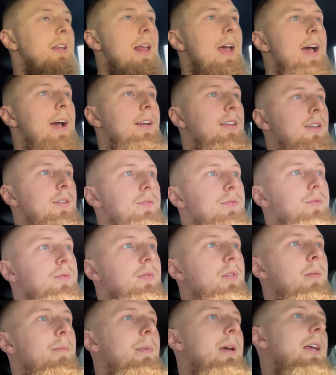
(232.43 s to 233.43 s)

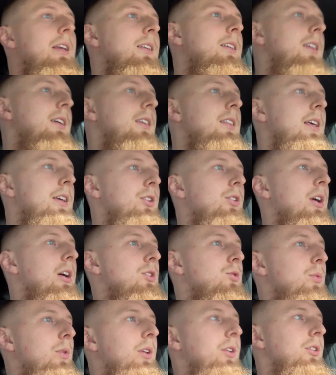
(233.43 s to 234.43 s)
active. The main key that you
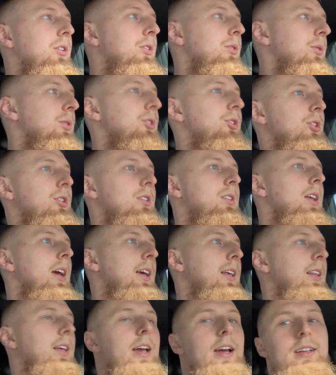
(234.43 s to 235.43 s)
guys want to do is just
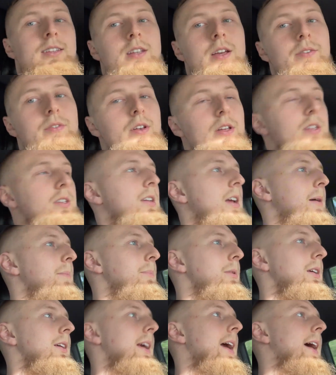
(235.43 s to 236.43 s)
daily activity. It's not
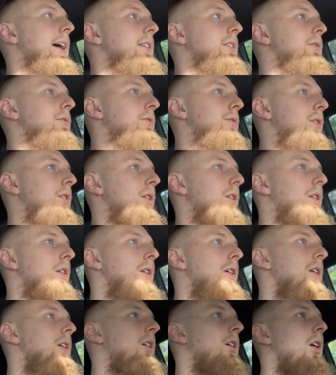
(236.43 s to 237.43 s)
being active for
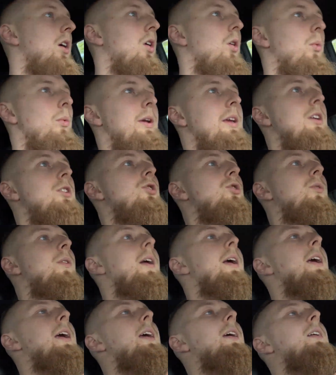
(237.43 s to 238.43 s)
a week
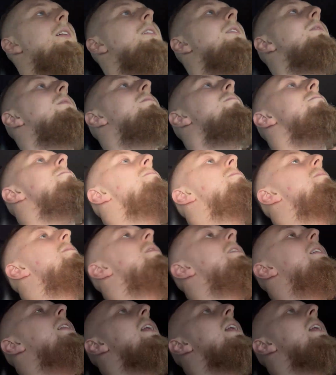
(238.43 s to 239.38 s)
straight and